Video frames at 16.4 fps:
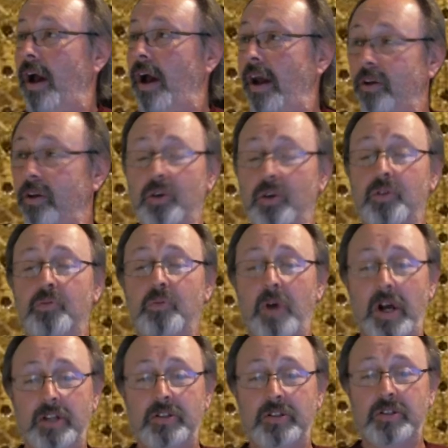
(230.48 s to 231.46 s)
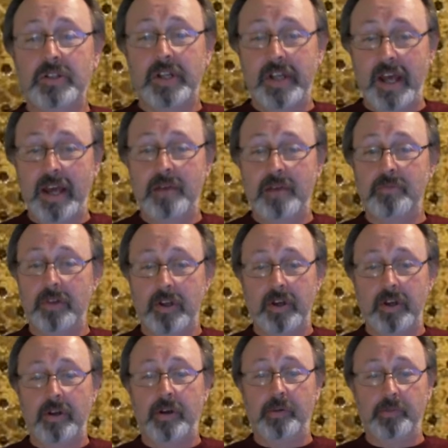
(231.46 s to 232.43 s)
I couldn't watch the game.
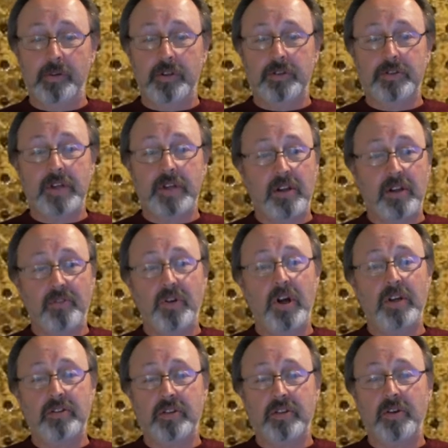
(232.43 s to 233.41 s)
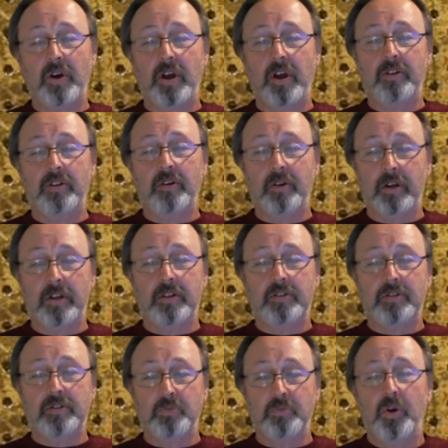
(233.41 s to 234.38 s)
It was televised at 9:30
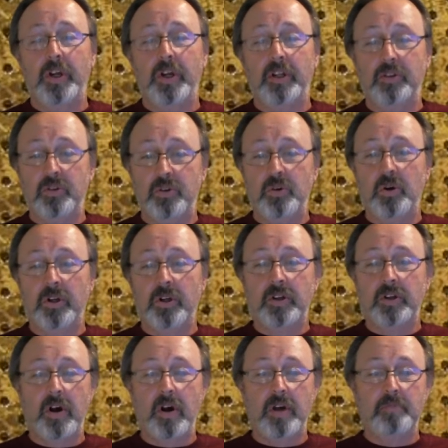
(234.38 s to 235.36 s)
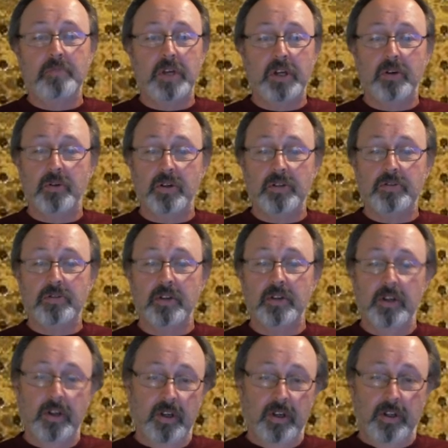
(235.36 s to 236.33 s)
this morning, New York time, because
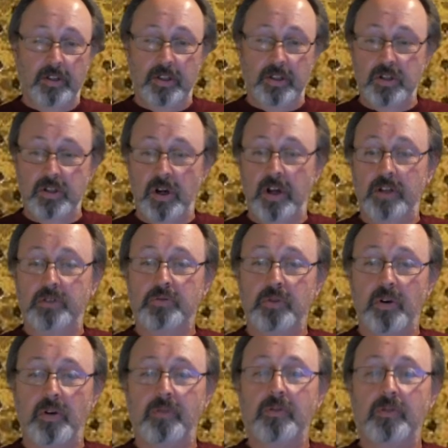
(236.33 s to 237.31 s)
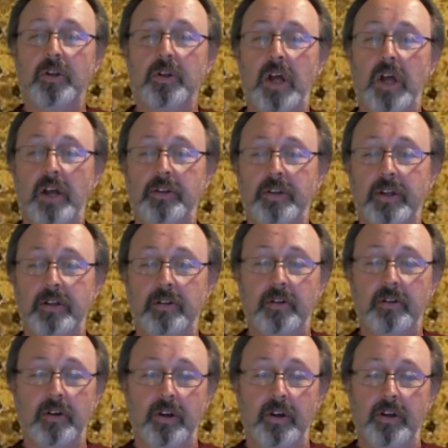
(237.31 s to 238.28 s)
the Giants were over in London.
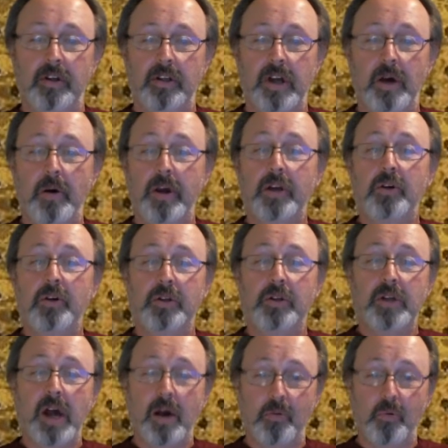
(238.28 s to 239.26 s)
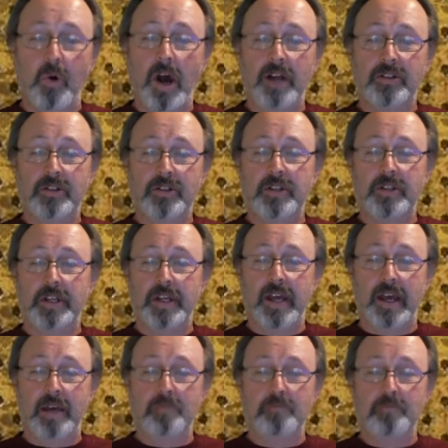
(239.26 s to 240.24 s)
Now, I could not watch the
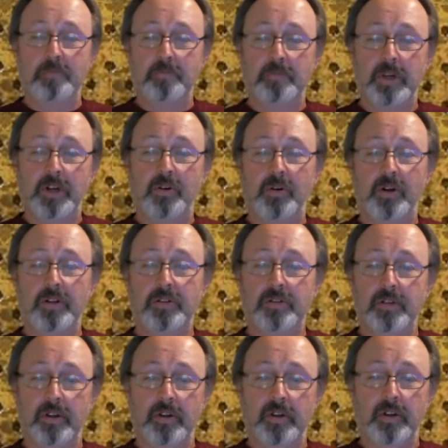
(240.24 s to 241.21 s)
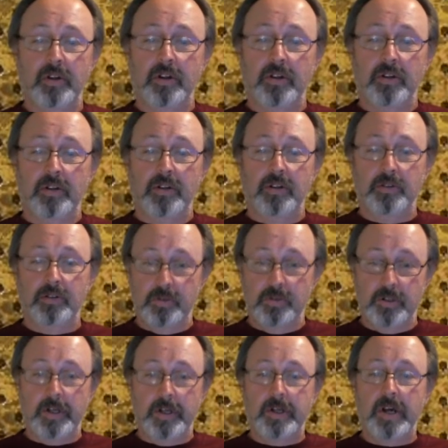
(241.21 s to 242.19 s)
game because
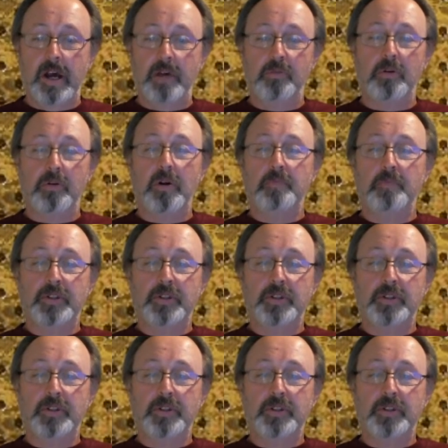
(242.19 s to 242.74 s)
Susan and I were